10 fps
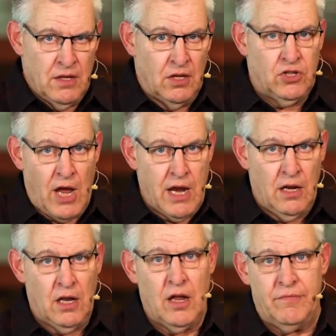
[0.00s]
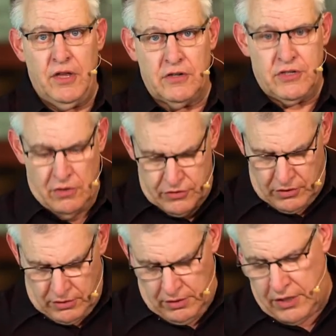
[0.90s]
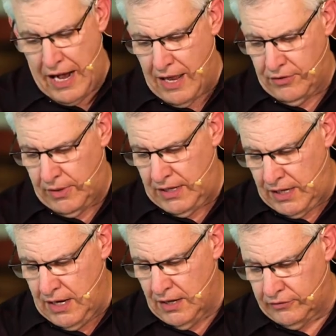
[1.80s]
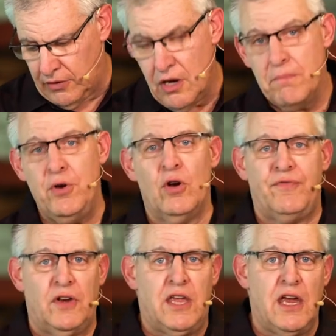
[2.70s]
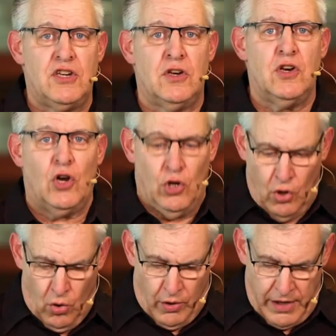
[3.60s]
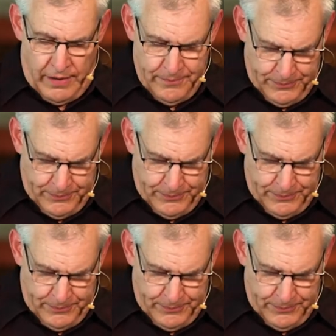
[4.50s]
The title of this year's gathering is Purification Glory.